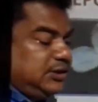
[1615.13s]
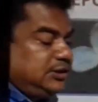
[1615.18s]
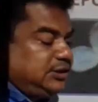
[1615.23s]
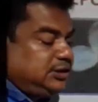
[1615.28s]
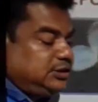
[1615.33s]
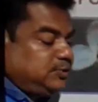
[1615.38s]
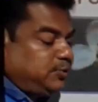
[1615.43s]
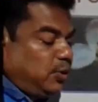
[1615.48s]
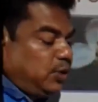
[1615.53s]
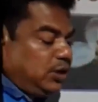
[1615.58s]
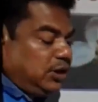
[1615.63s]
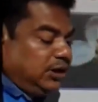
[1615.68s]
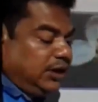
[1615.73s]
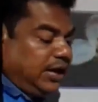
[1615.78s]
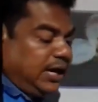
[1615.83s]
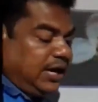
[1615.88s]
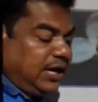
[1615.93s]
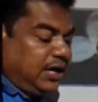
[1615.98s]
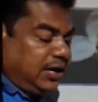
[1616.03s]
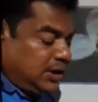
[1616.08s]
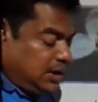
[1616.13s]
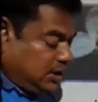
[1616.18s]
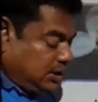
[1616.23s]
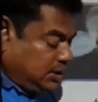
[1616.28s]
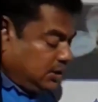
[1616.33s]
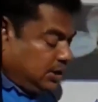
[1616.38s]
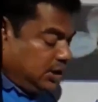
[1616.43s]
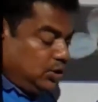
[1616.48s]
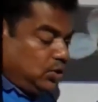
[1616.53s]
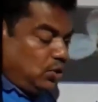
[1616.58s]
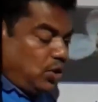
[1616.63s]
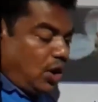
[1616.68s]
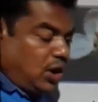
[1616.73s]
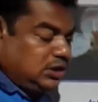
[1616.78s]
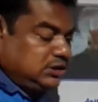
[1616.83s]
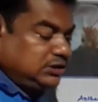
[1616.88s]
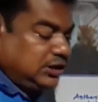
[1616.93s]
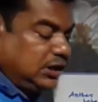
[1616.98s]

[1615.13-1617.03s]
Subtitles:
These pollen grain, they do not